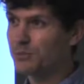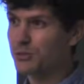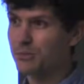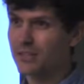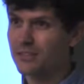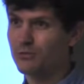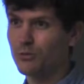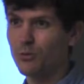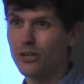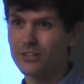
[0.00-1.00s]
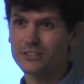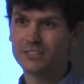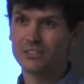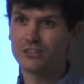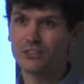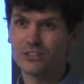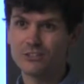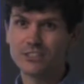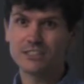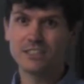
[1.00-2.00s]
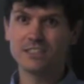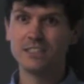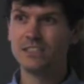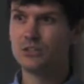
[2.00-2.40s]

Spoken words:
perspective requires digital literacy.